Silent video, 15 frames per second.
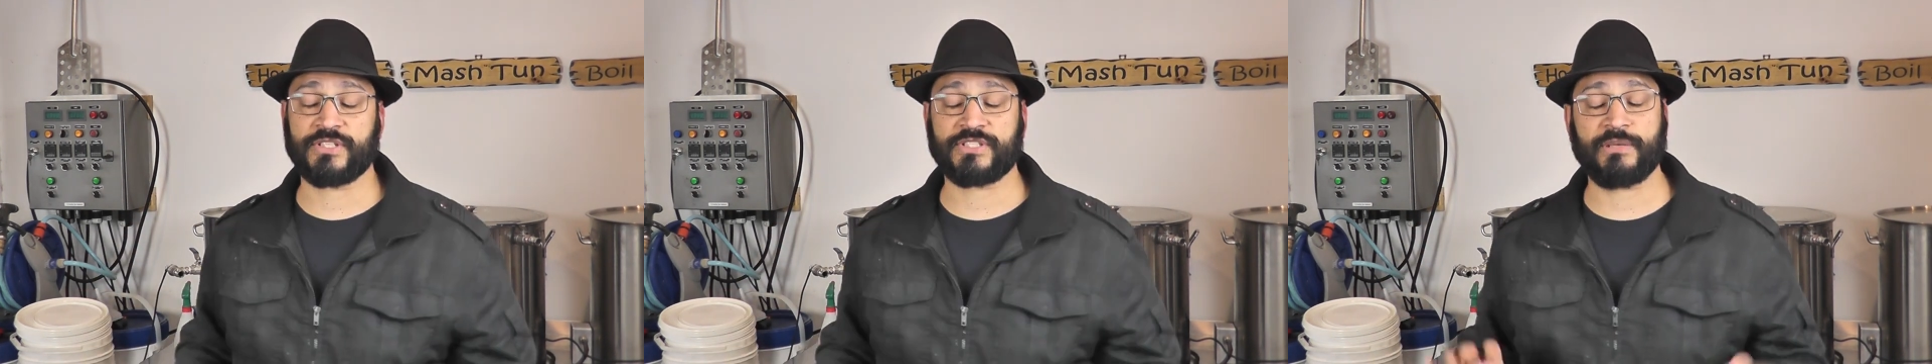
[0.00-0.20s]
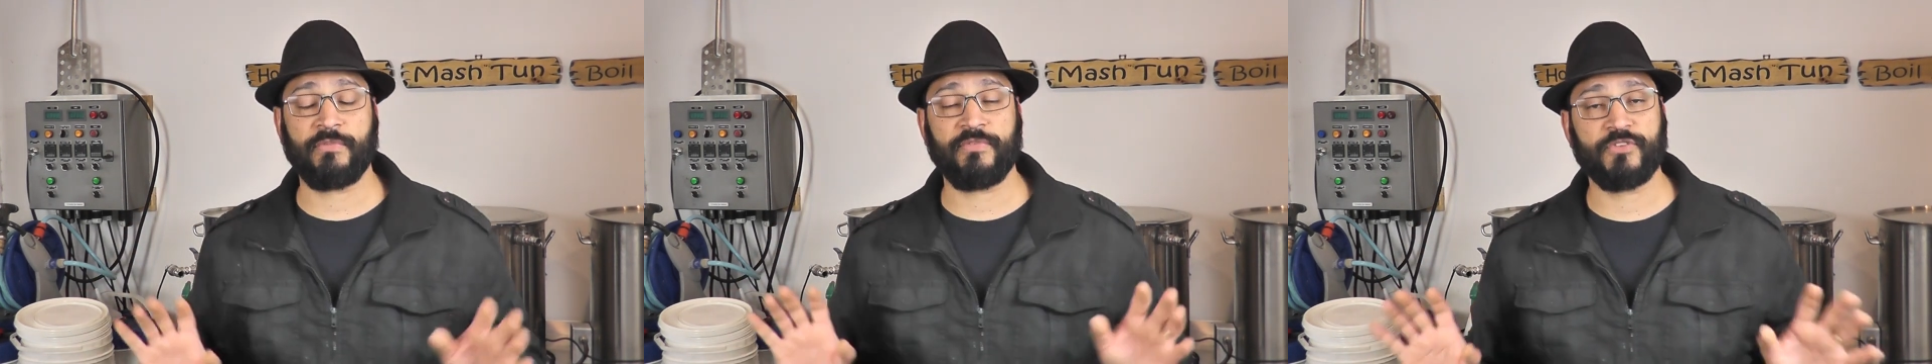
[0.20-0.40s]

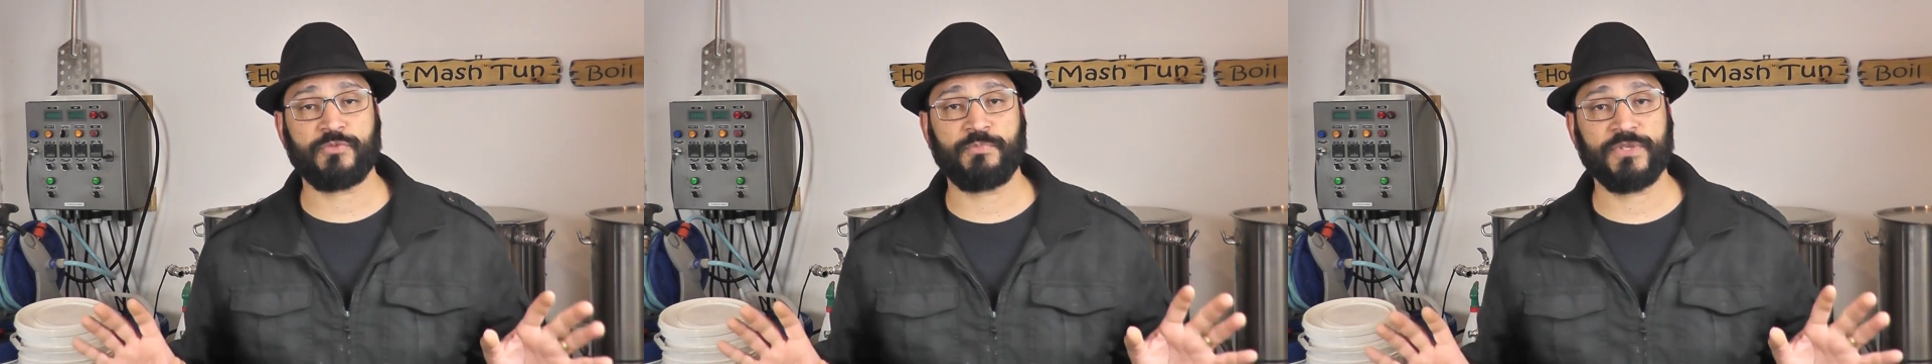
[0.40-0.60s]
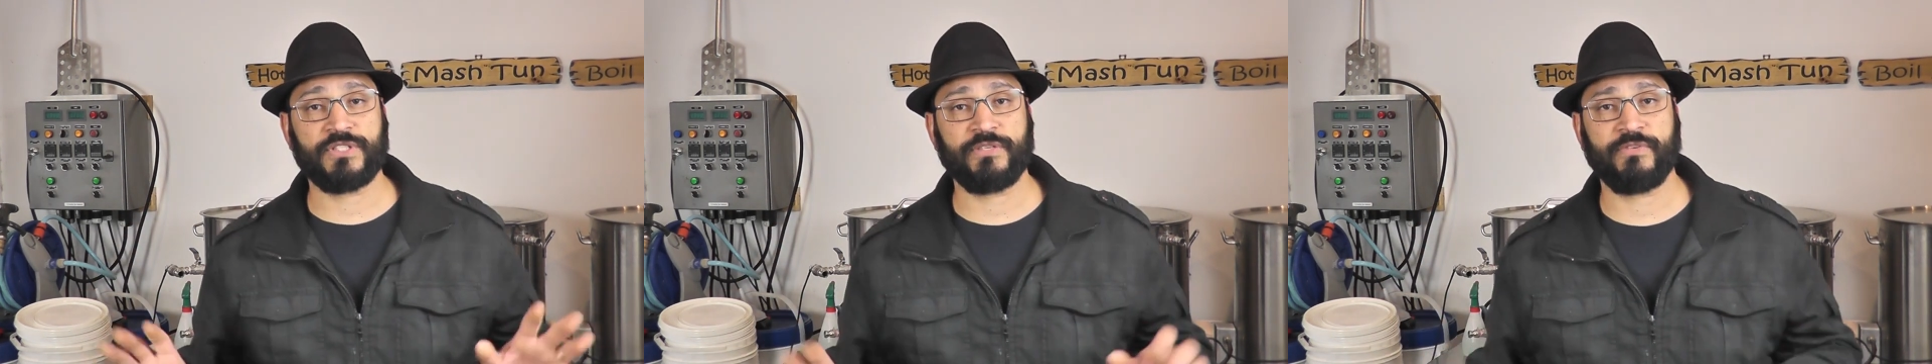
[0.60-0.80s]
and some of the
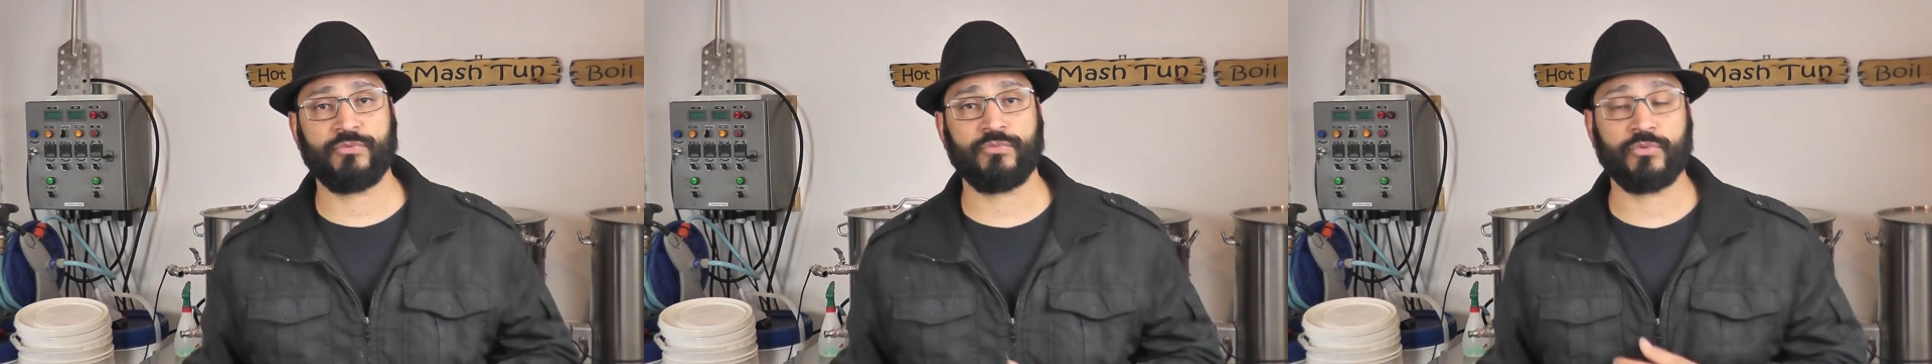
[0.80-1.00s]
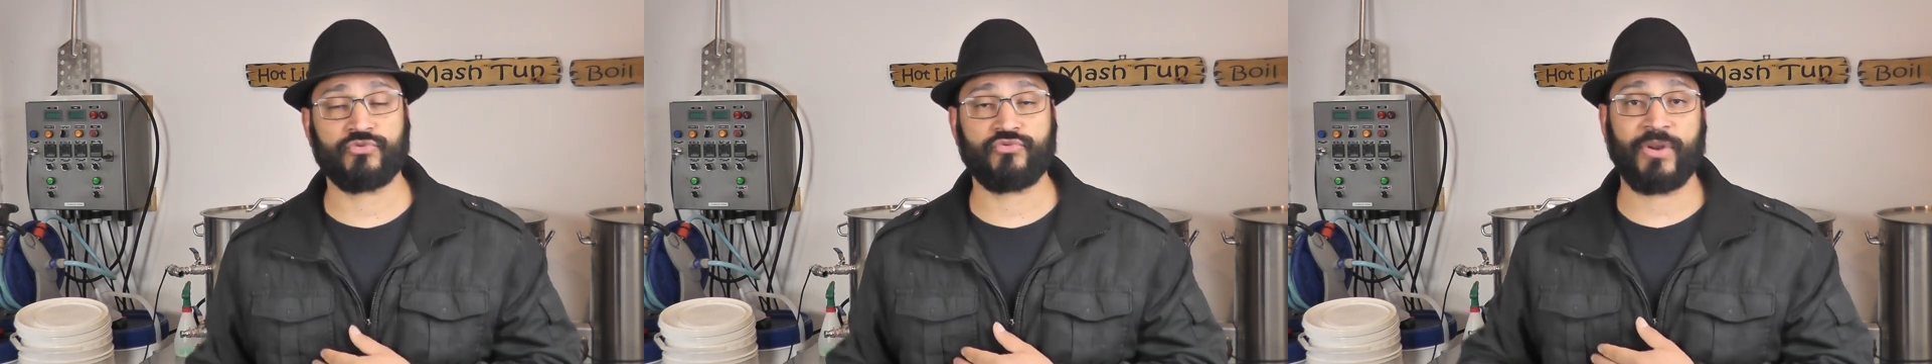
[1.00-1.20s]
specific
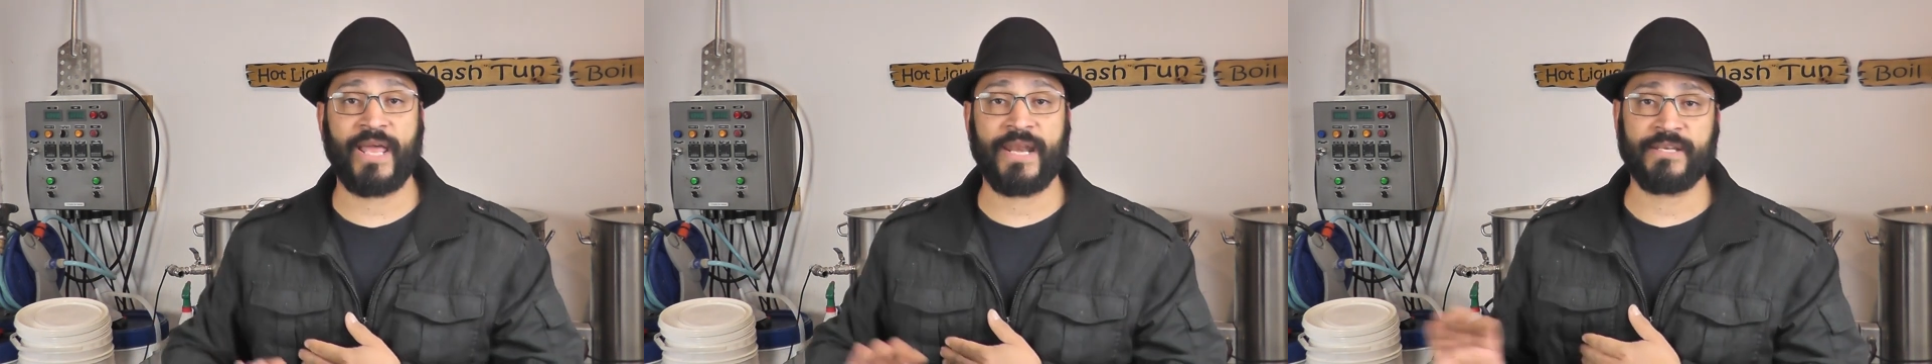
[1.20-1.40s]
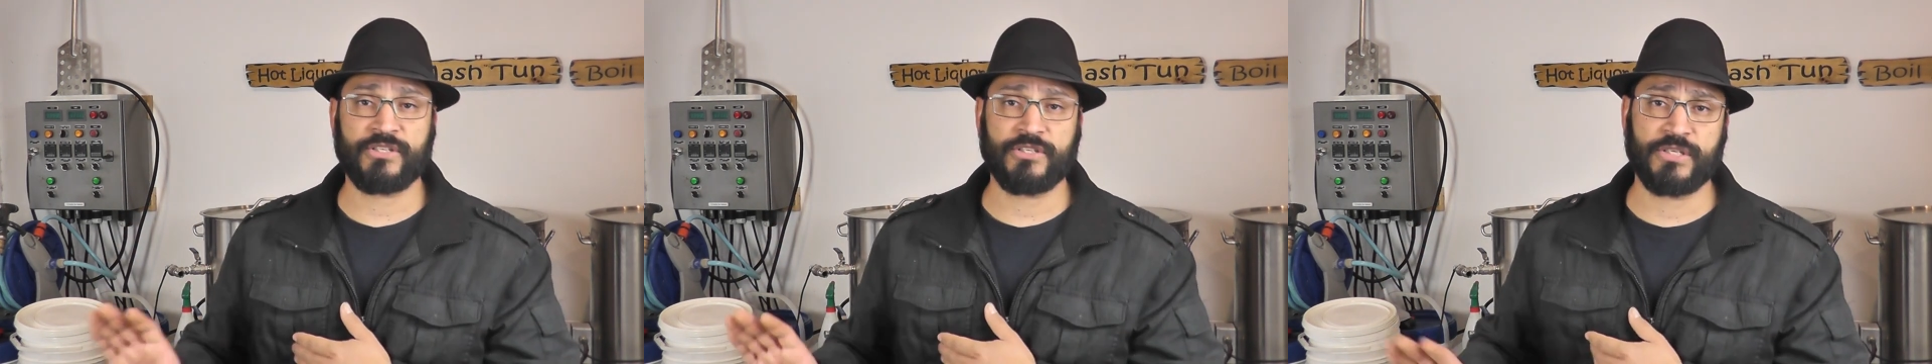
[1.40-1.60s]
rules related